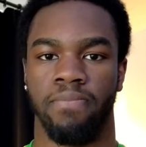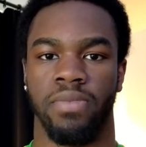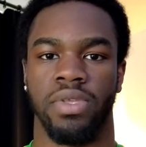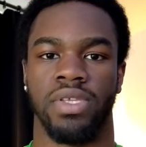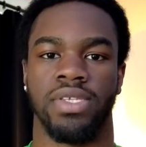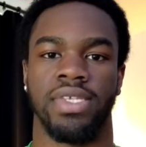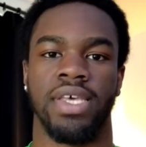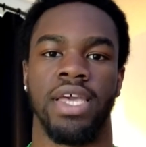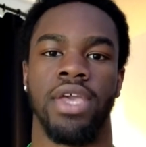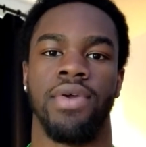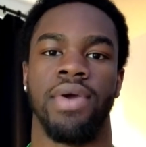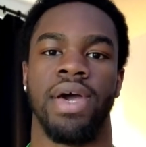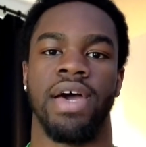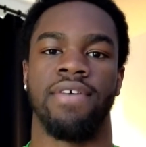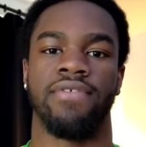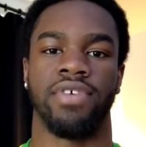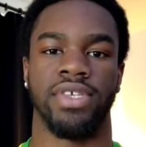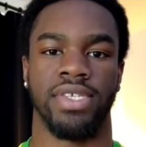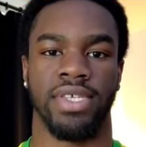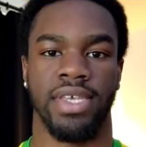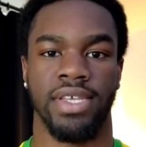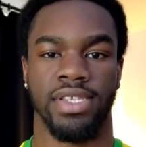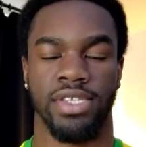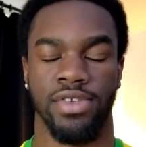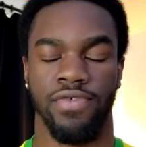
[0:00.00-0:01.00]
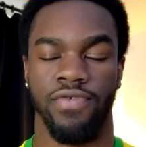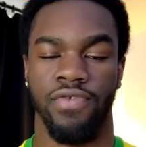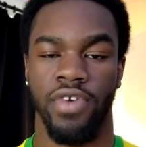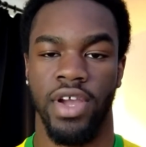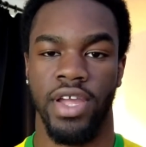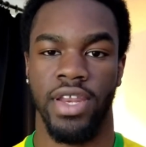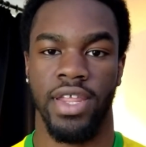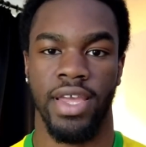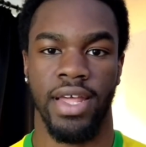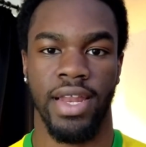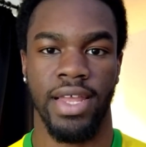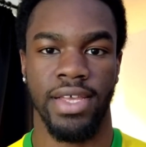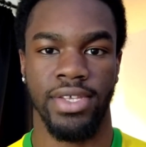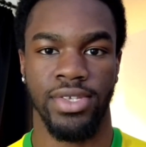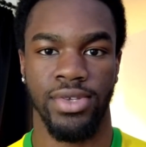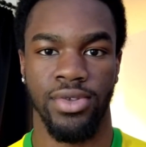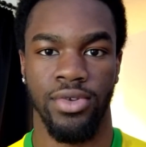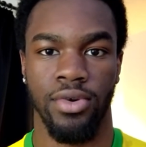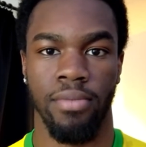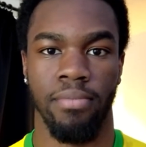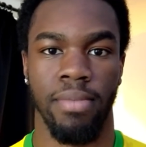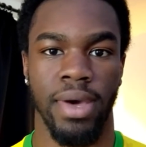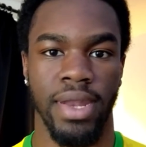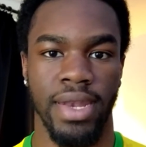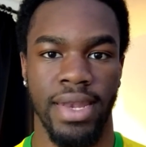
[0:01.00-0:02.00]
say you have a schizophrenia lesson
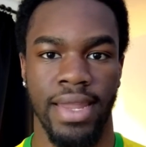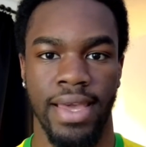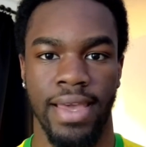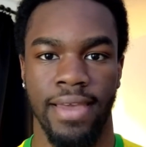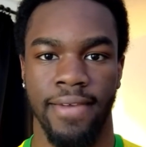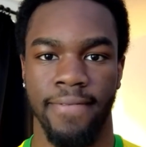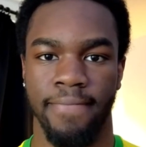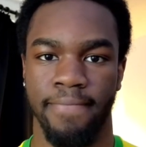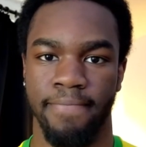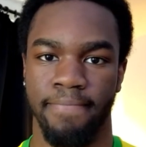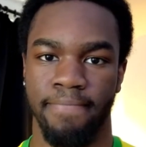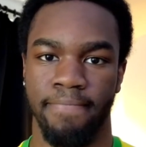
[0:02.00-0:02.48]
on Monday